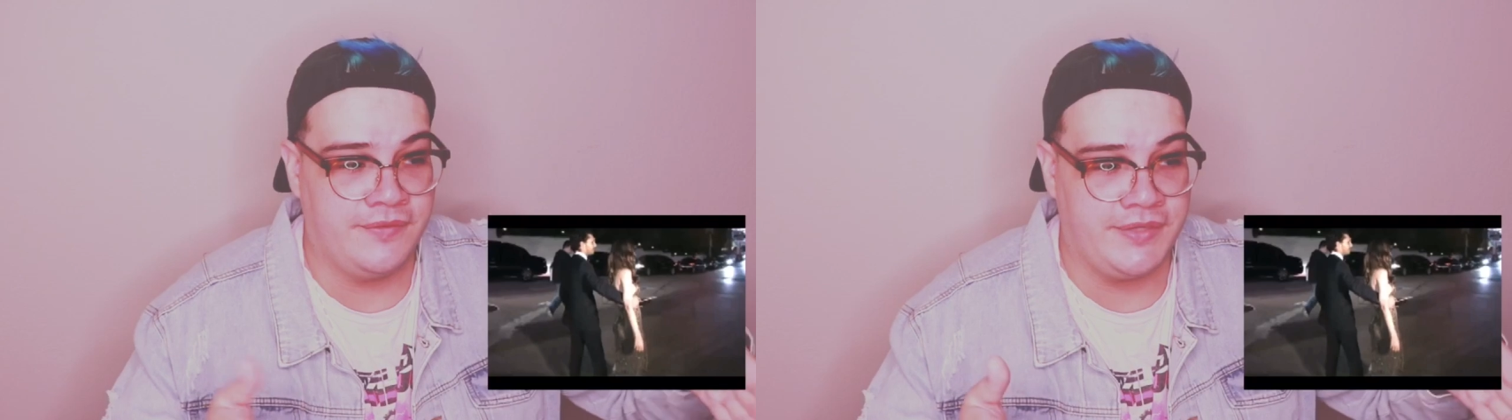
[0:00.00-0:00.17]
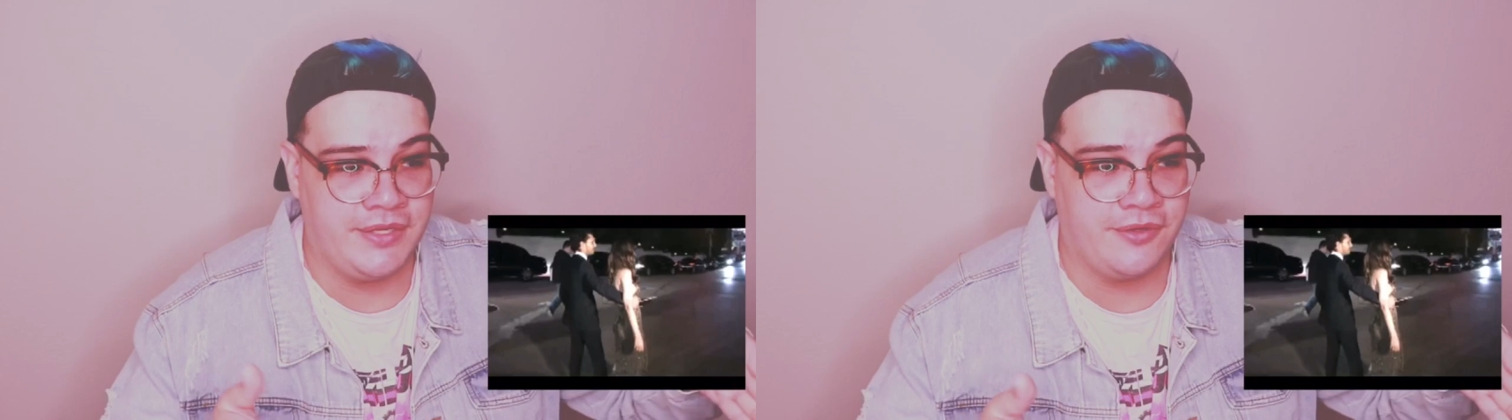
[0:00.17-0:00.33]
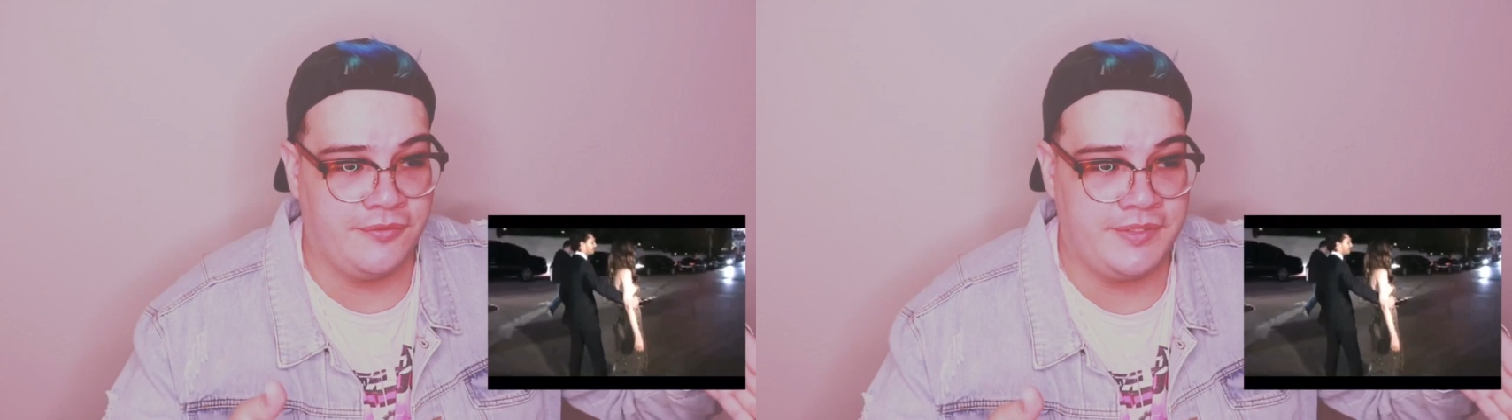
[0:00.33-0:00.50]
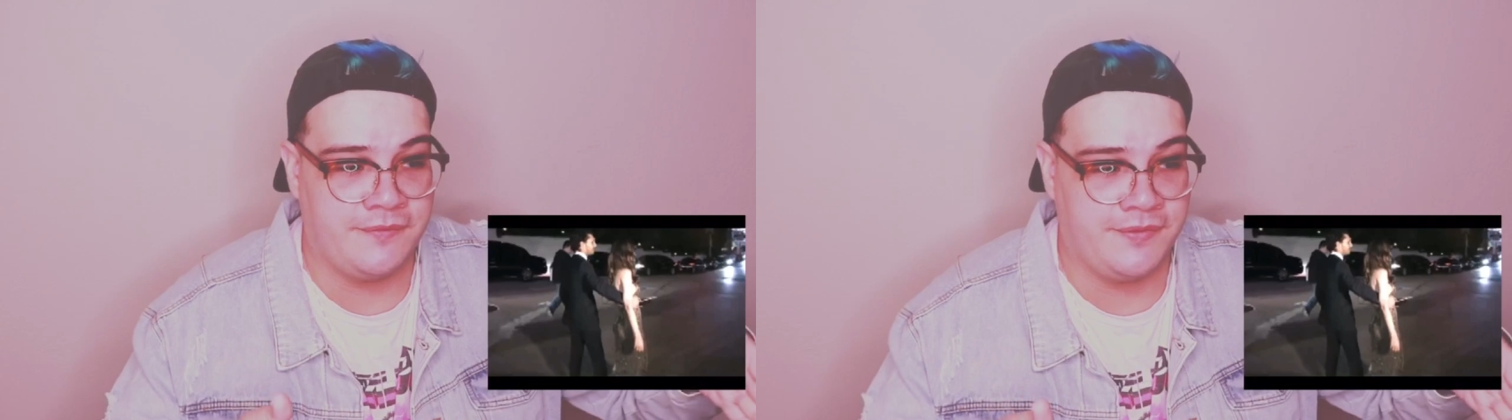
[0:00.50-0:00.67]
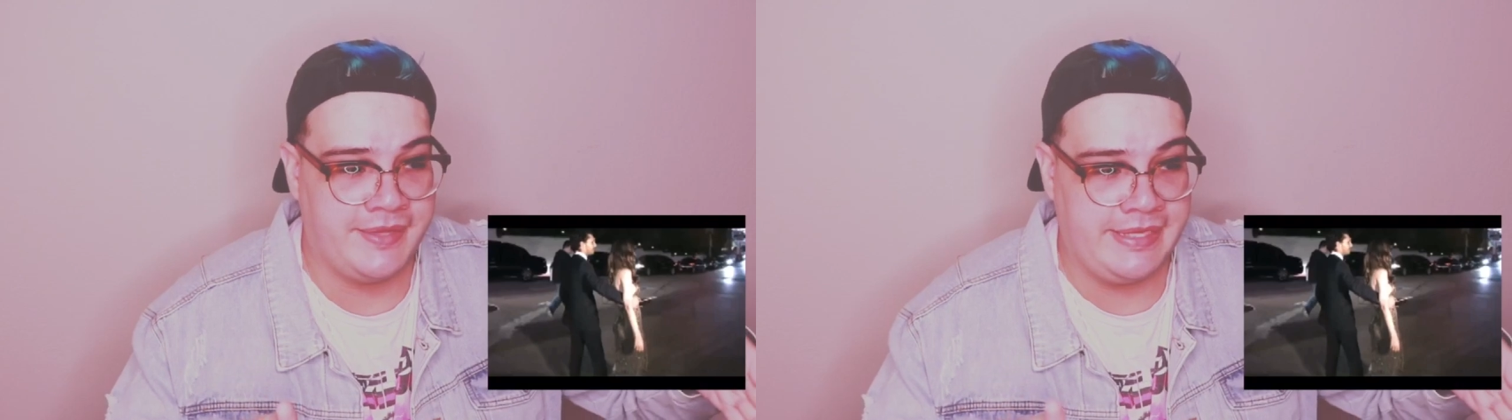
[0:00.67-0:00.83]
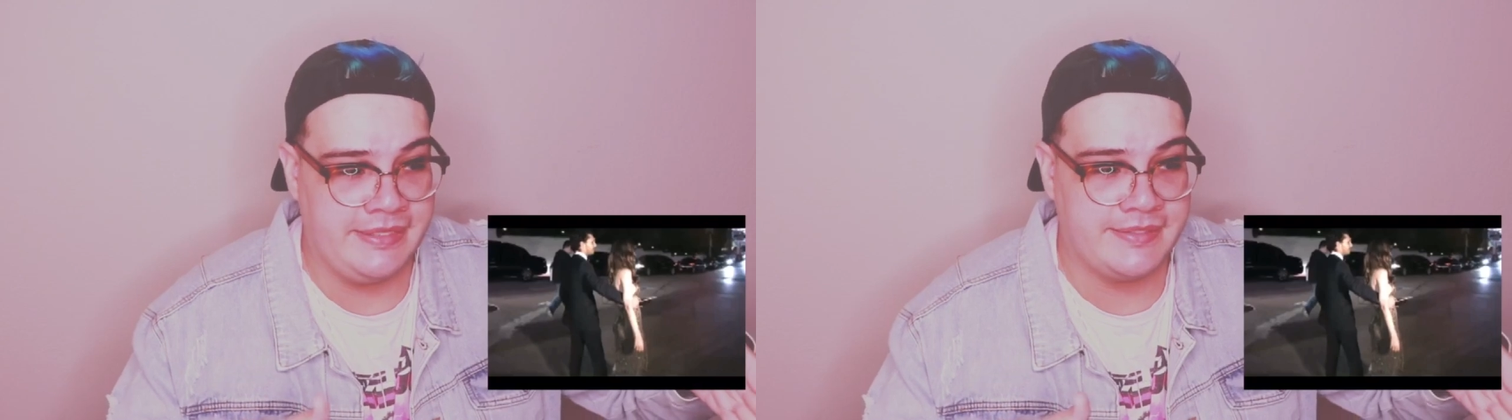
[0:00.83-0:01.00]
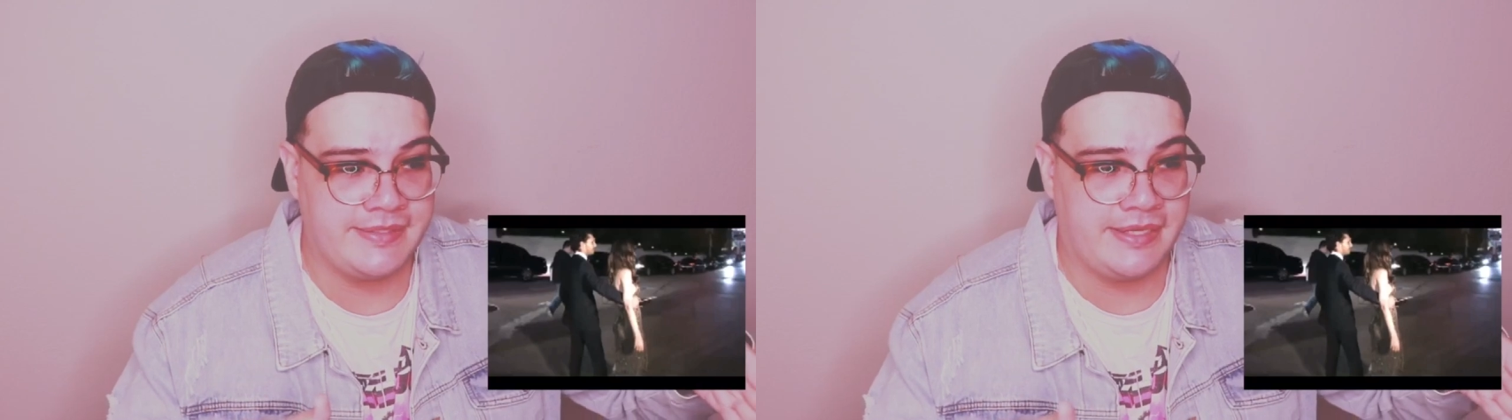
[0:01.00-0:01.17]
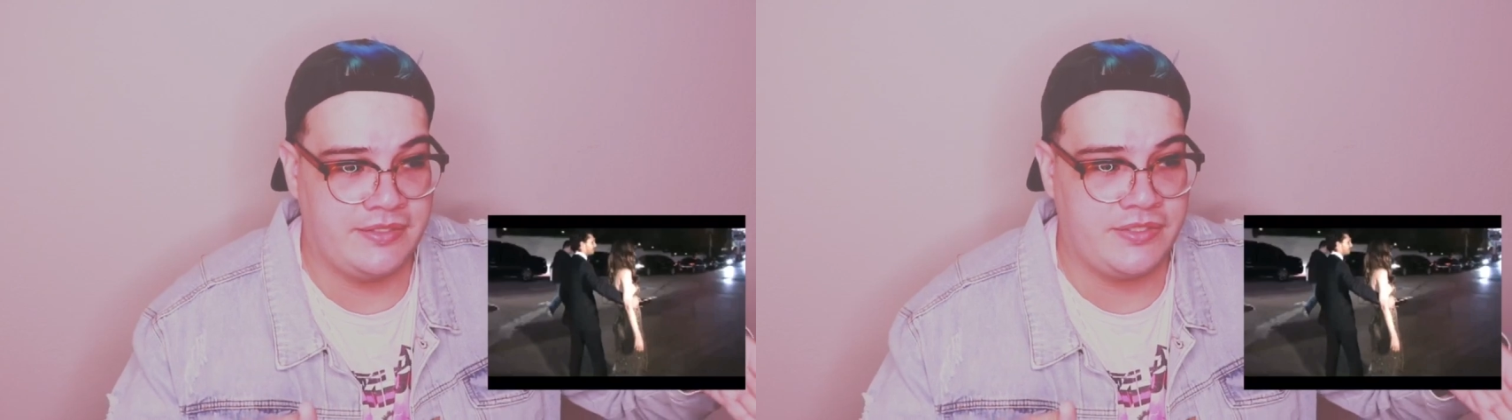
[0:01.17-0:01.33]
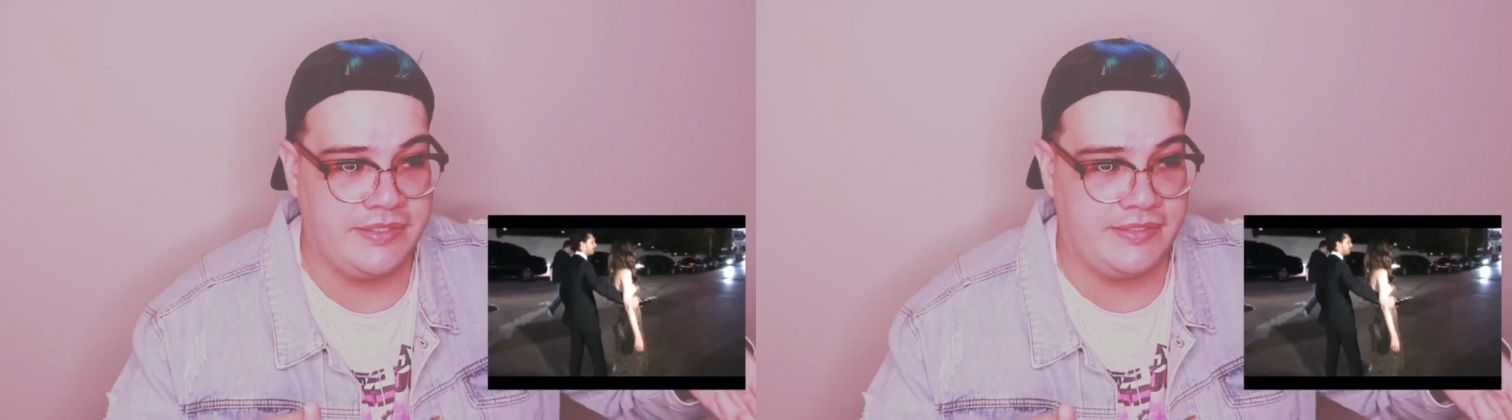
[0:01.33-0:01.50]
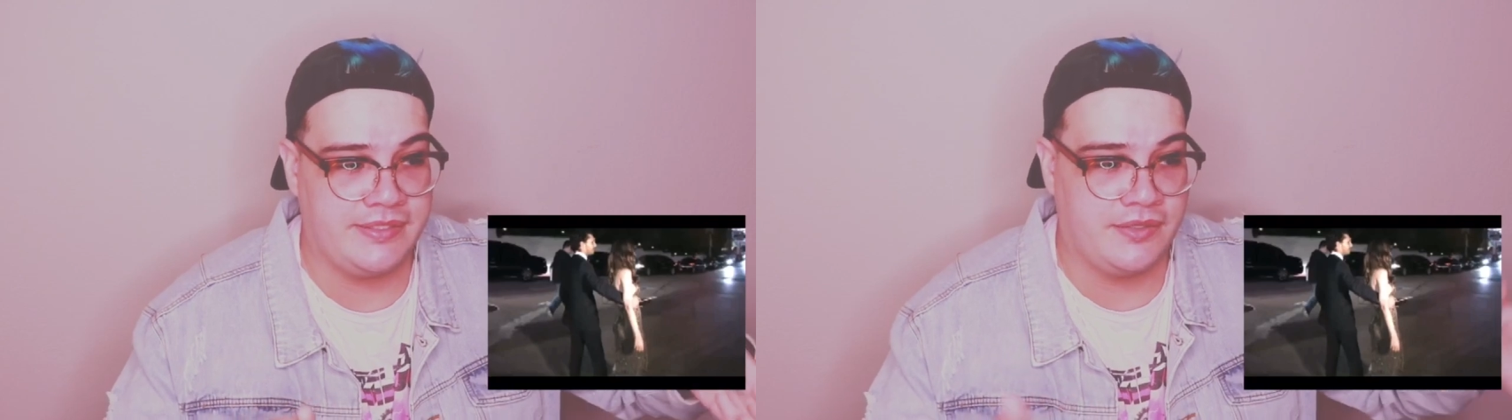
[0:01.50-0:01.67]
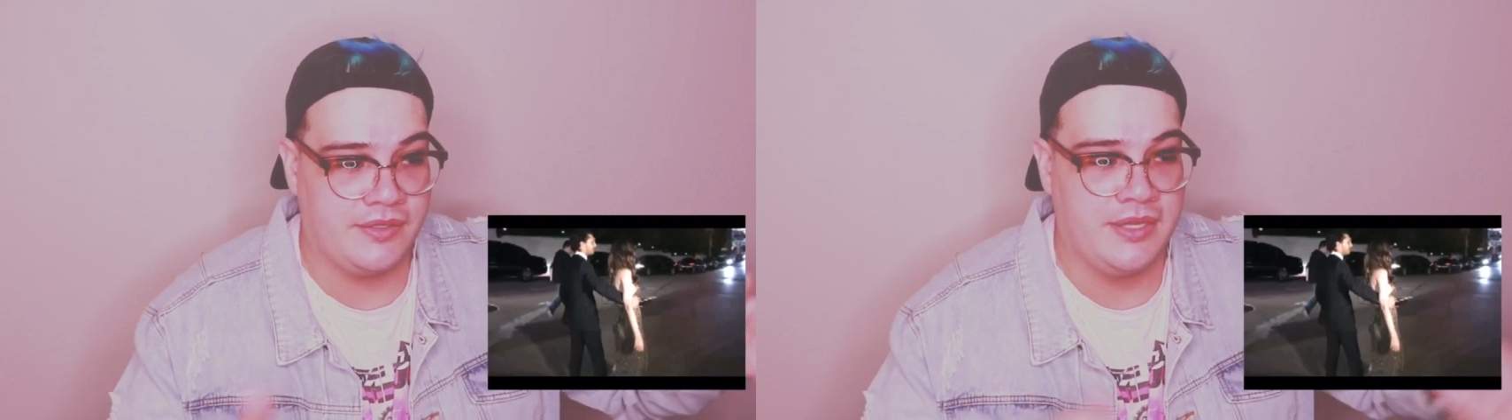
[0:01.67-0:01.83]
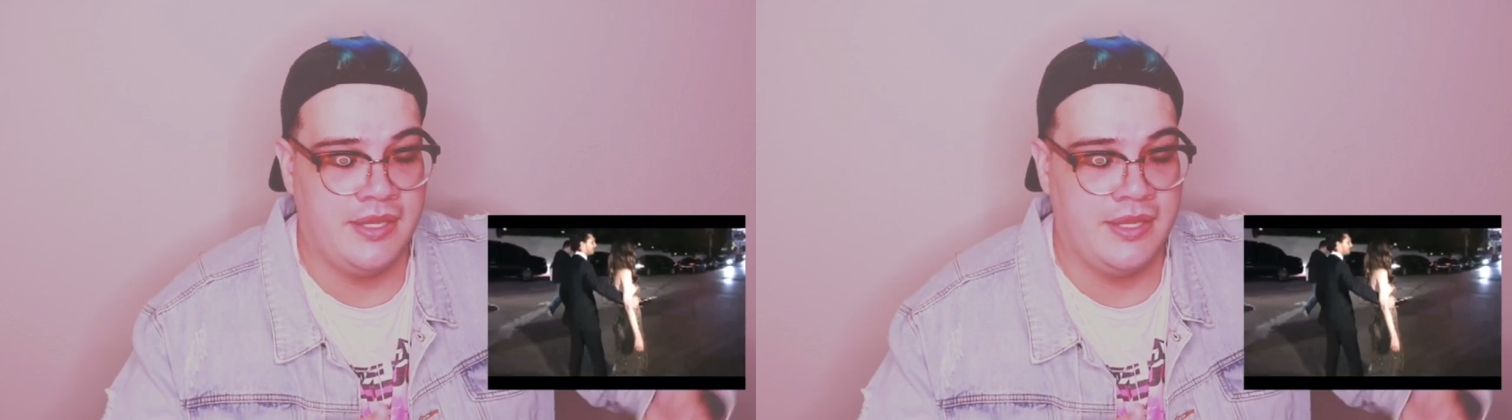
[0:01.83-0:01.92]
you know, different things that she took